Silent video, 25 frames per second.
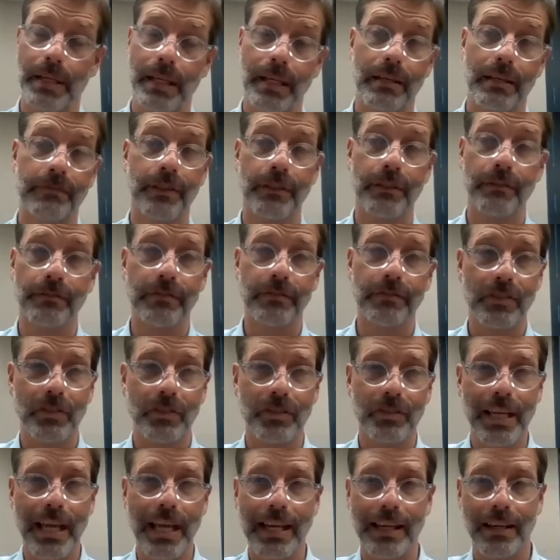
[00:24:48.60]
if you've
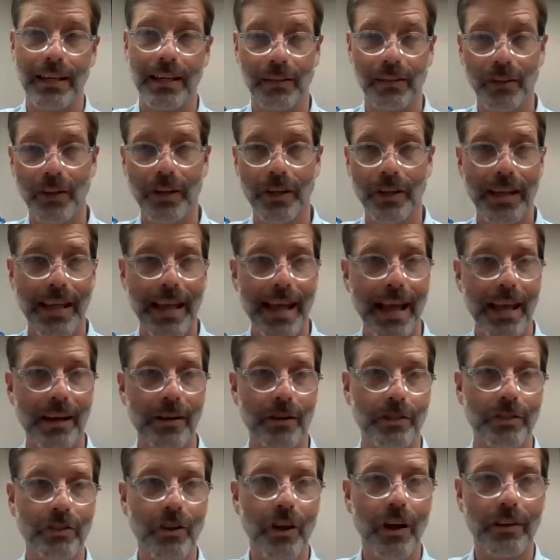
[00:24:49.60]
taken a look
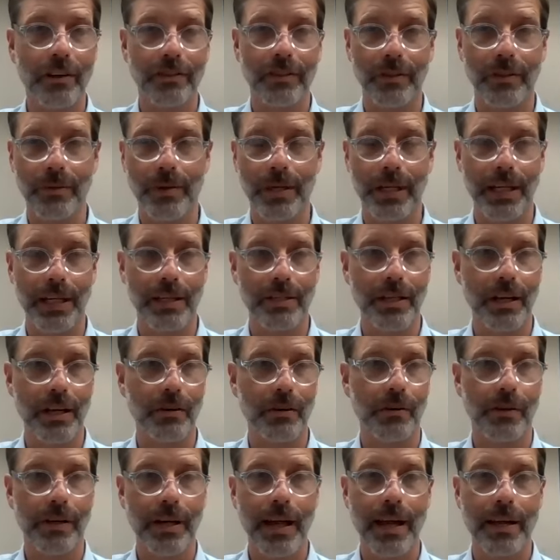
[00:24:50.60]
at or talked to any
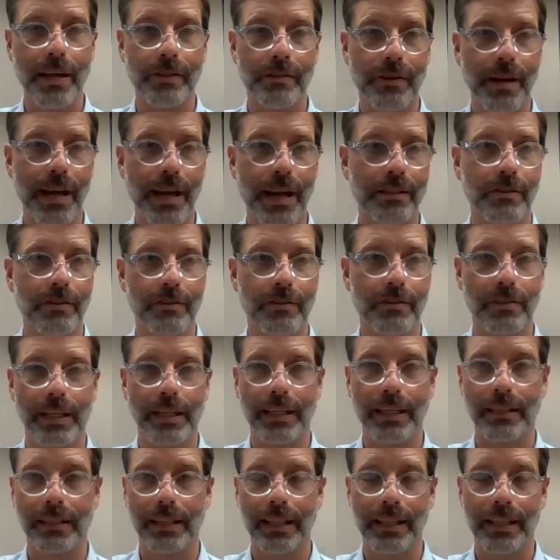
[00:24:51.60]
general contractors
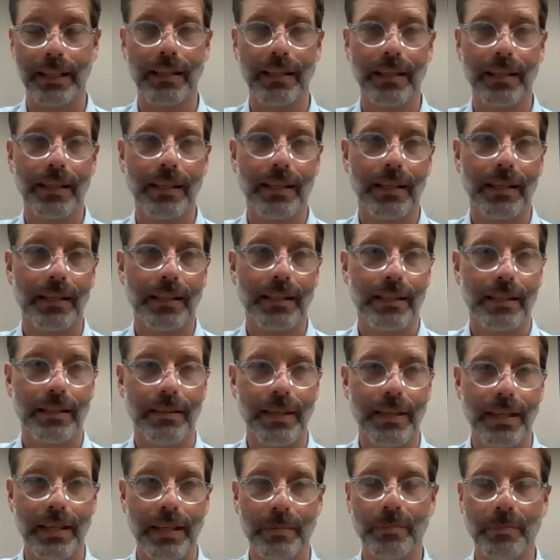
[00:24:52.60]
lately,
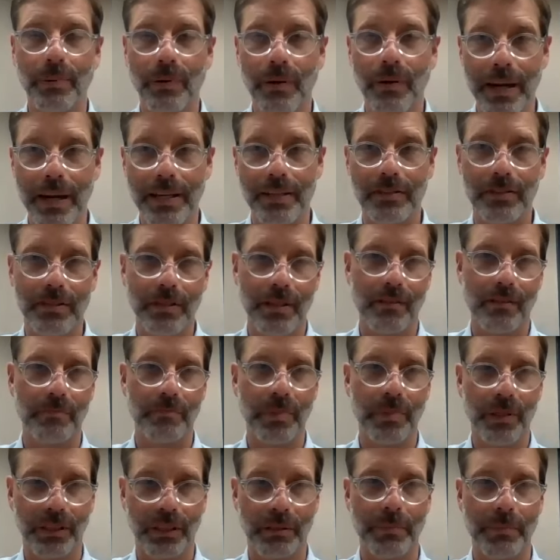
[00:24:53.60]
the price
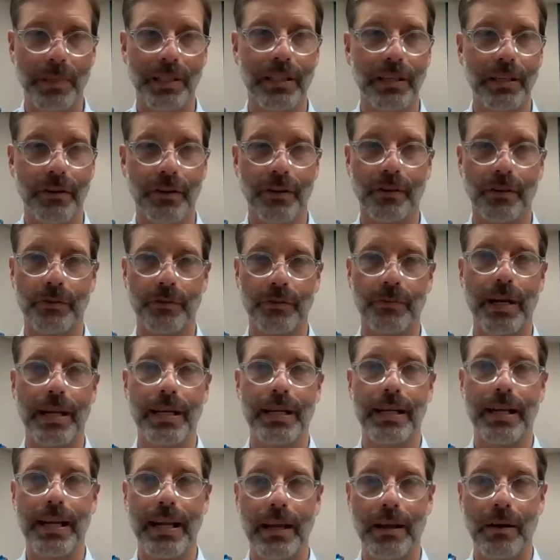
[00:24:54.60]
of building materials
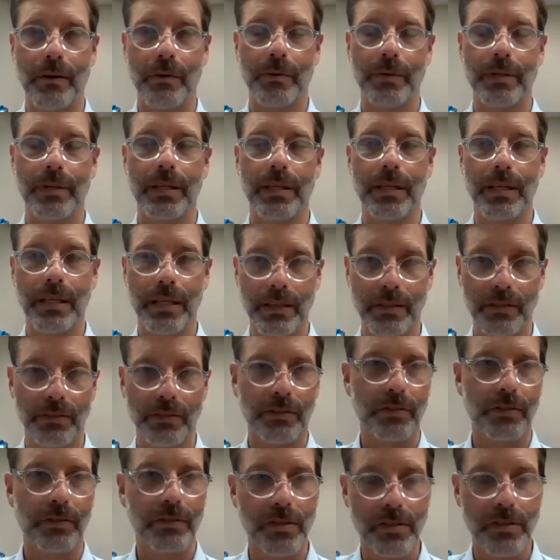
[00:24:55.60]
right now
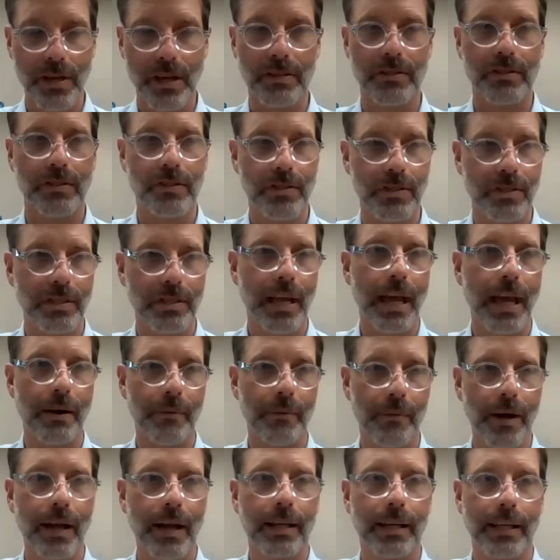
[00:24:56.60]
is just
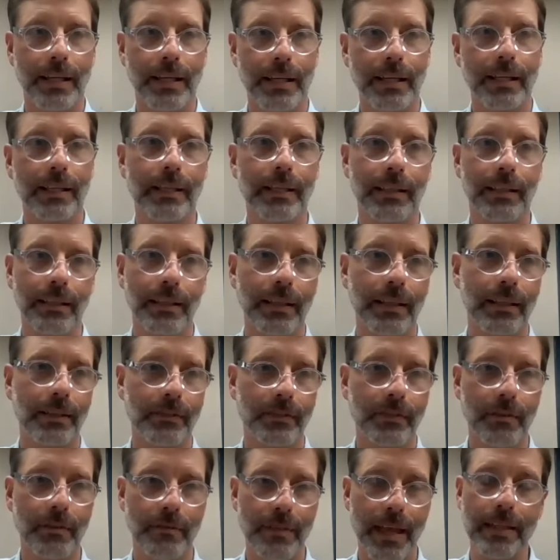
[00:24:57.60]
skyrocketing.
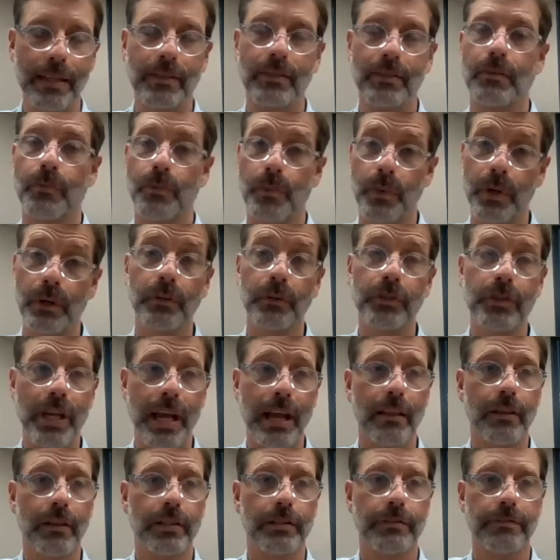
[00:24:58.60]
And so that's a real
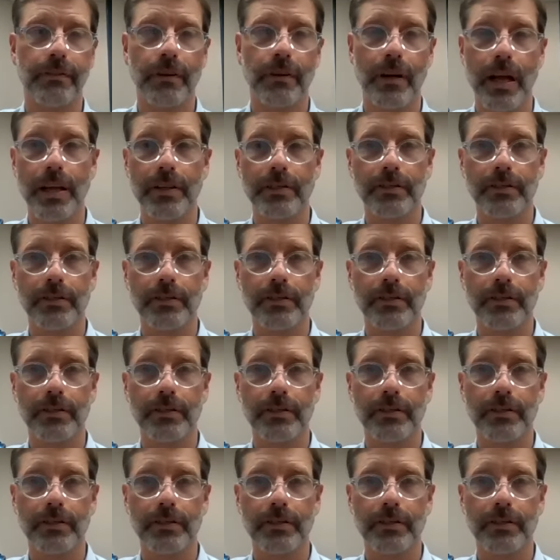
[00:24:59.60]
challenge for